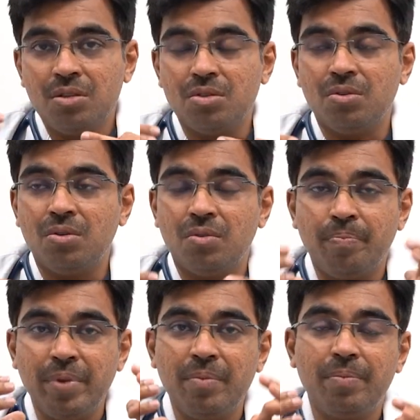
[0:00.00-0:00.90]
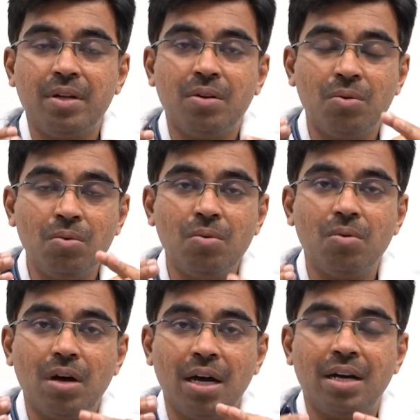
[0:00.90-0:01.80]
So people
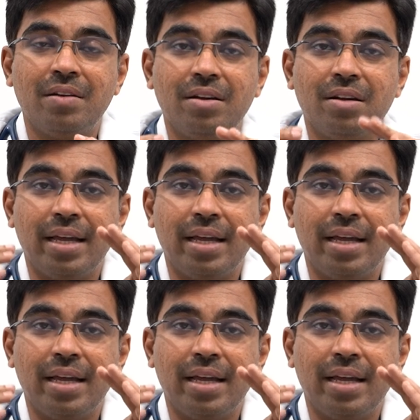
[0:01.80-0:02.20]
who are